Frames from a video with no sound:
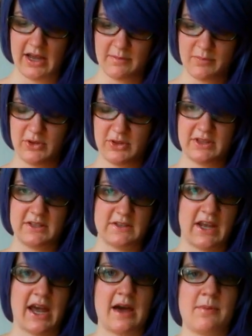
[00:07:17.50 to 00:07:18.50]
and put this
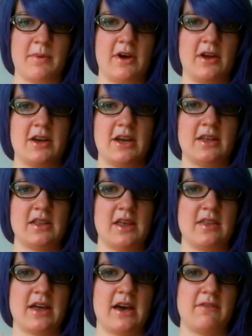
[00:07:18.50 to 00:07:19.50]
cap on, and
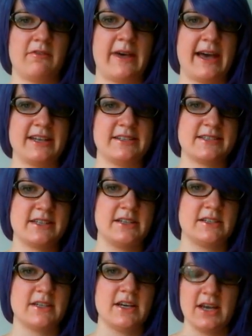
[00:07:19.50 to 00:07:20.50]
then that flattens
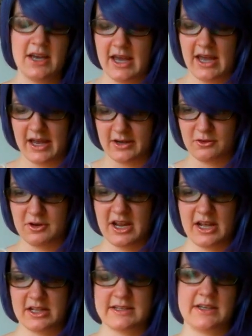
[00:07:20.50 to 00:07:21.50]
it and
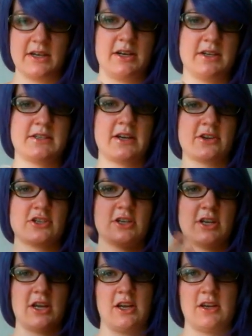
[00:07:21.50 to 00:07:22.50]
creates a suction
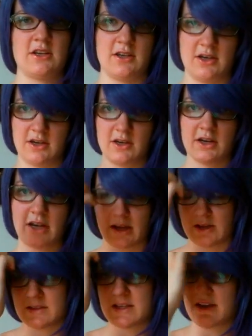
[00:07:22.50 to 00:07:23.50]
again to
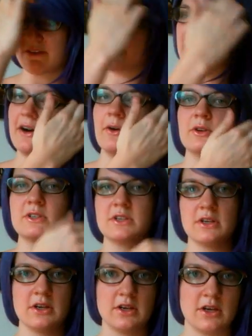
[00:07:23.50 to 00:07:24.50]
kind of siphon
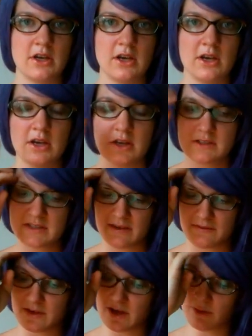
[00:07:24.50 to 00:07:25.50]

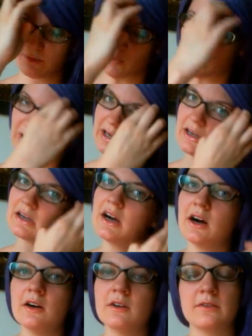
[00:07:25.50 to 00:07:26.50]
out more
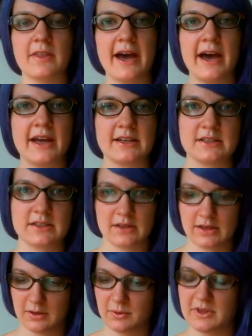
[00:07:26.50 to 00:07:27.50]
of that
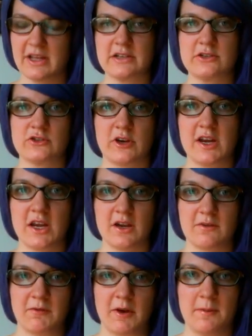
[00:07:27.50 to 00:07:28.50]
liquid that's draining
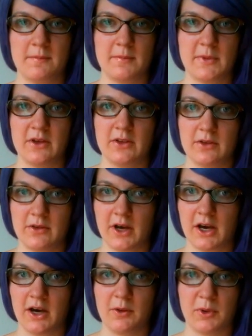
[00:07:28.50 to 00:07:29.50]
from
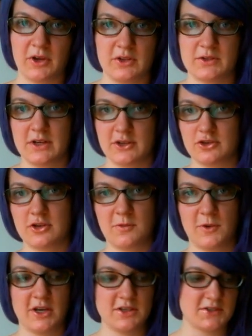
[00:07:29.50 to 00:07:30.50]
where the surgery
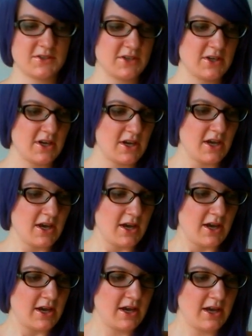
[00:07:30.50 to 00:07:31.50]
was.
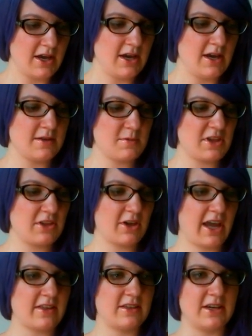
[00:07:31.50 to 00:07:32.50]
And then we
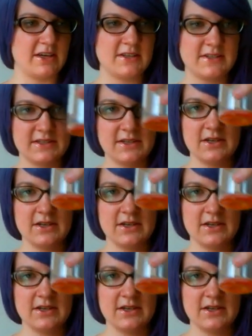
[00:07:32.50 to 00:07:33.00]
look at this,